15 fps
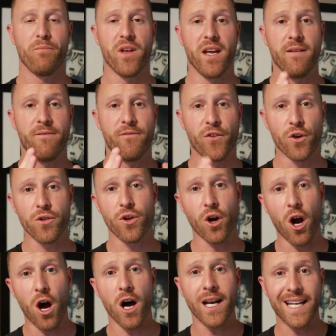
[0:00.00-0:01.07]
And
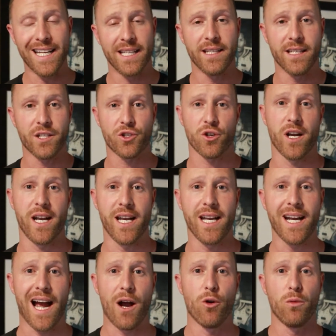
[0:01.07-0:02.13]
further on in this
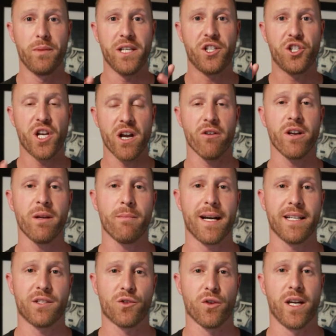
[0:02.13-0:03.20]
training, I will be sharing
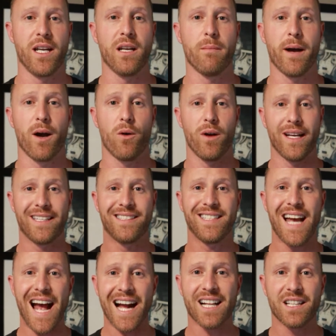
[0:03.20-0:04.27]
my screen about
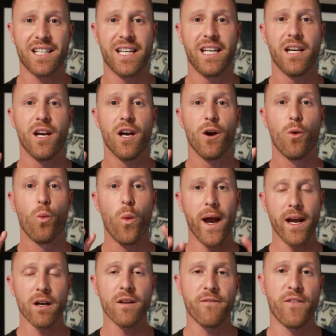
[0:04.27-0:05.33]
exactly
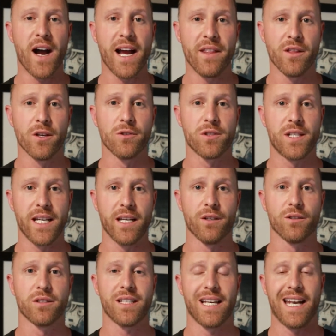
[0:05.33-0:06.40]
where to find those
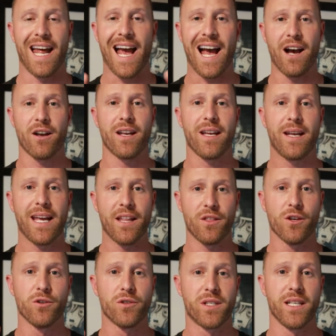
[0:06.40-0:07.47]
deals and how to get
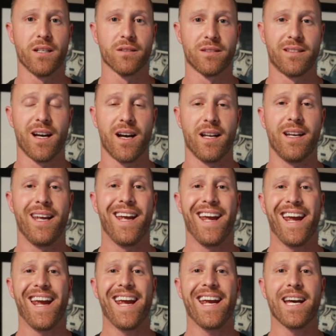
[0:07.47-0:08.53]
those deals done
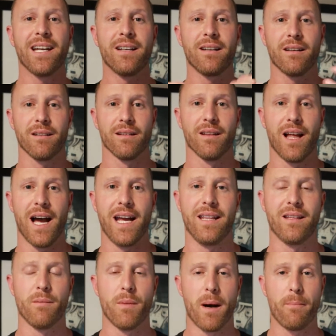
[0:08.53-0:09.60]
and line
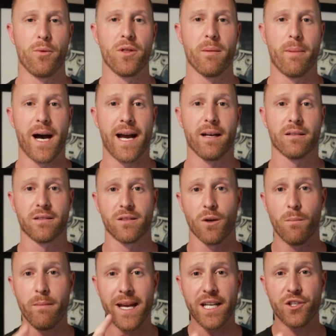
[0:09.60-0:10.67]
them up with the buyers. So
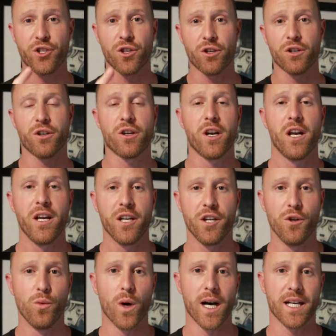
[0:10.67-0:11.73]
make sure
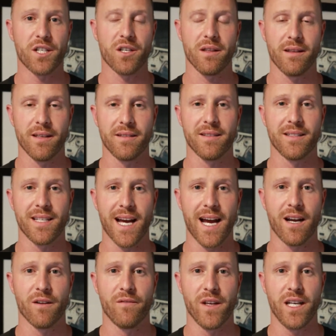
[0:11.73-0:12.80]
you watch this
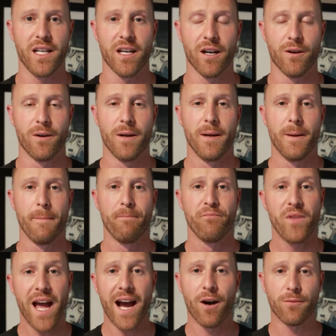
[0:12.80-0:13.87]
entire video.
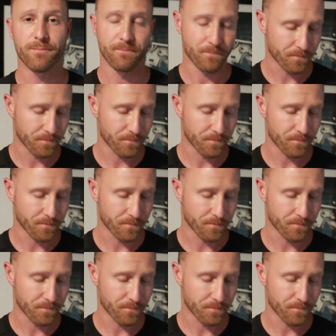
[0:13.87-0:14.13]
Now,